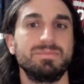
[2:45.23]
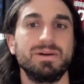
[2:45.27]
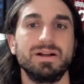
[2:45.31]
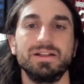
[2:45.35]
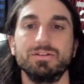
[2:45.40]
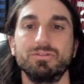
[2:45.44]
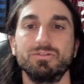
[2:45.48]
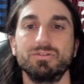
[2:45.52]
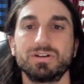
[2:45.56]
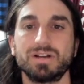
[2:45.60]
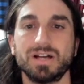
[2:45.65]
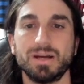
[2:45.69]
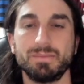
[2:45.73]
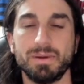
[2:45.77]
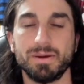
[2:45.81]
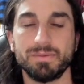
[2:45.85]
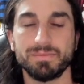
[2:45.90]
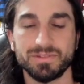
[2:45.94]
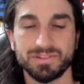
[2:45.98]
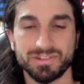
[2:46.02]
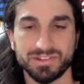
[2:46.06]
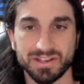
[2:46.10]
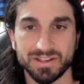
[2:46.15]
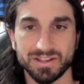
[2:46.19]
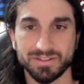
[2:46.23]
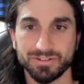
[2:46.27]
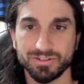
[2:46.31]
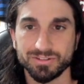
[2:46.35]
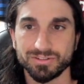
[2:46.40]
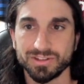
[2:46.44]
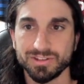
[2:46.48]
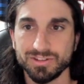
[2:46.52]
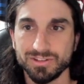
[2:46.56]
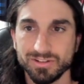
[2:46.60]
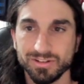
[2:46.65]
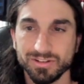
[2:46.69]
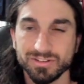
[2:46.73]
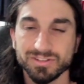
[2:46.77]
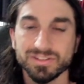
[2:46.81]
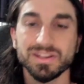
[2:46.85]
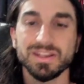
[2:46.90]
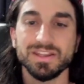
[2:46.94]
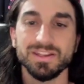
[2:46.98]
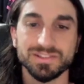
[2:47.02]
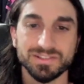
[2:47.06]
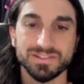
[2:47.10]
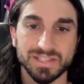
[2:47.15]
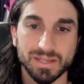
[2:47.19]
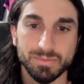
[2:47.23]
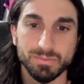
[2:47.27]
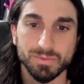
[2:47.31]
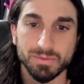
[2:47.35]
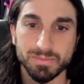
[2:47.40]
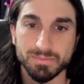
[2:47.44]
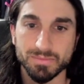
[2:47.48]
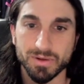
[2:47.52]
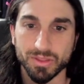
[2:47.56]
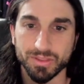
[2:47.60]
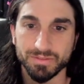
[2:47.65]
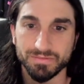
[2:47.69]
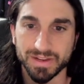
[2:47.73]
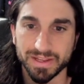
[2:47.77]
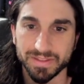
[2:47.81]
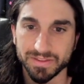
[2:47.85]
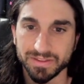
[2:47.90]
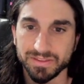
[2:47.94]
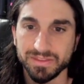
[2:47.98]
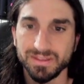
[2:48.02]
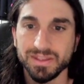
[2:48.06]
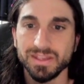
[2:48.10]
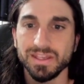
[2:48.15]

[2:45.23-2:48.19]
but it will come up in Sanders to use. His team will be motivated.